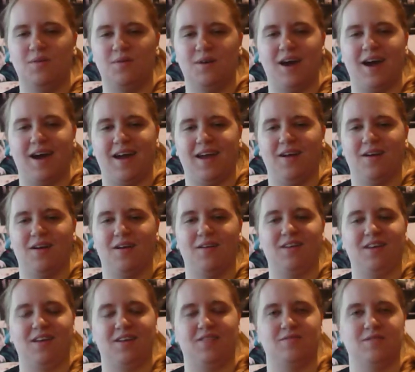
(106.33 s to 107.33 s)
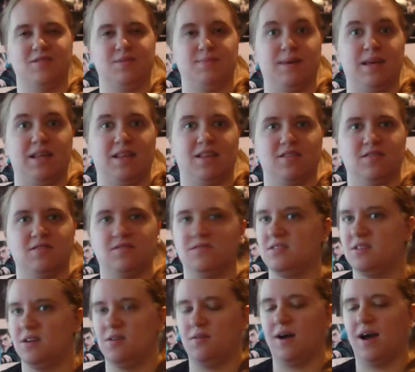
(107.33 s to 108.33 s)
higher, you know, to me there's
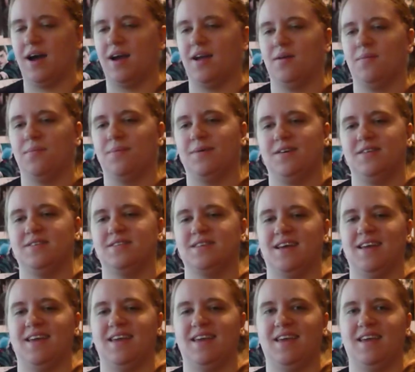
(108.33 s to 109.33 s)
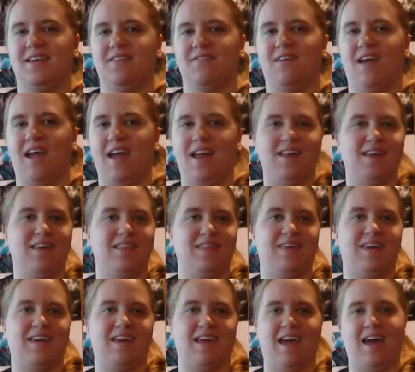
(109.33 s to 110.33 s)
no higher praise I can give
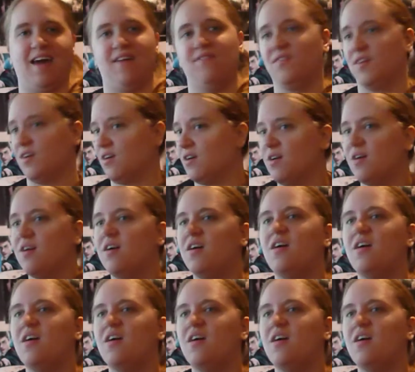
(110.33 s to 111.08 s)
anything ever